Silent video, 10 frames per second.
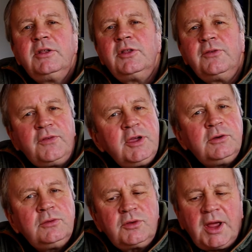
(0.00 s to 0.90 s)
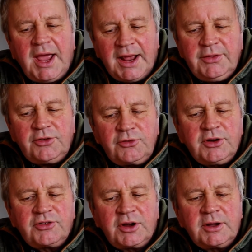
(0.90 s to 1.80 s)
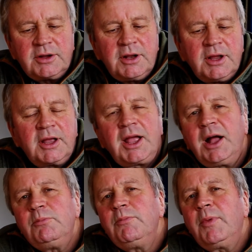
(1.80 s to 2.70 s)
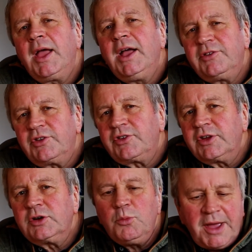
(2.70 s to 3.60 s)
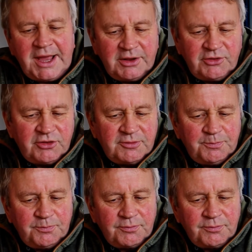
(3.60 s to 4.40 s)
the field and the treasure come as a single package.